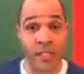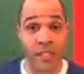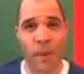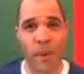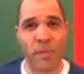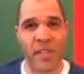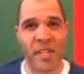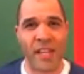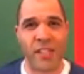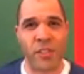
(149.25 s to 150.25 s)
It just got this
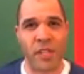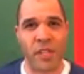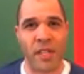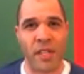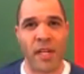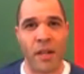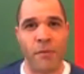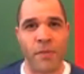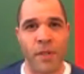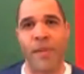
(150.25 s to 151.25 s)
reputation
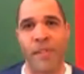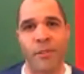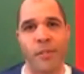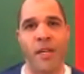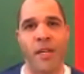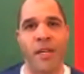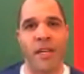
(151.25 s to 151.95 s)
of garbage.